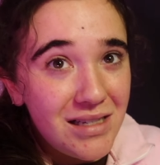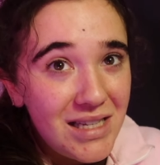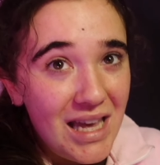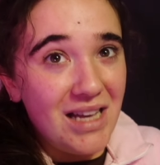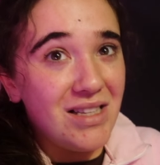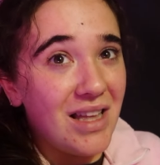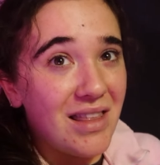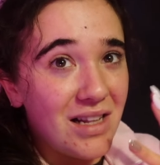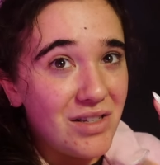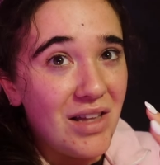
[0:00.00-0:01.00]
Yeah, I
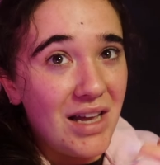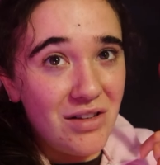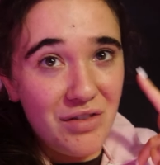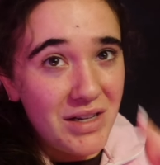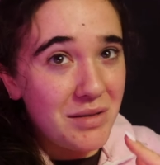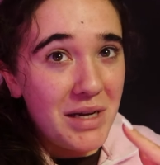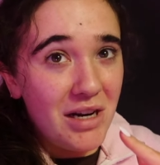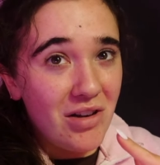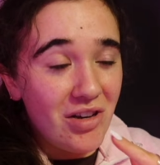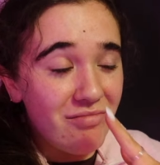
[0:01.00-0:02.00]
think I'll do that. I'll just fix my
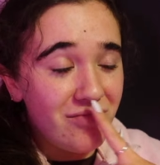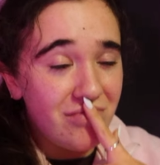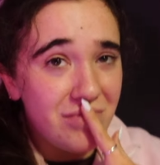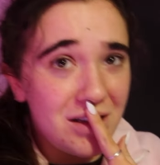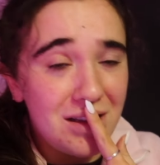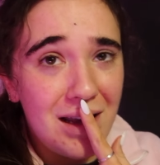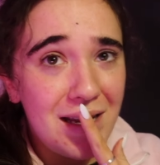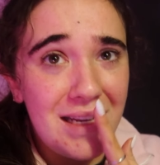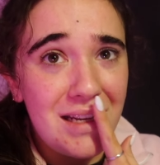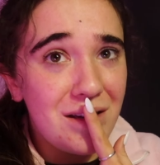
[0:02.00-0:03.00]
hair now because I
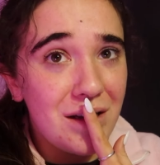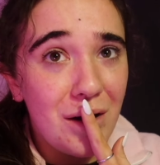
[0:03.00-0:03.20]
need to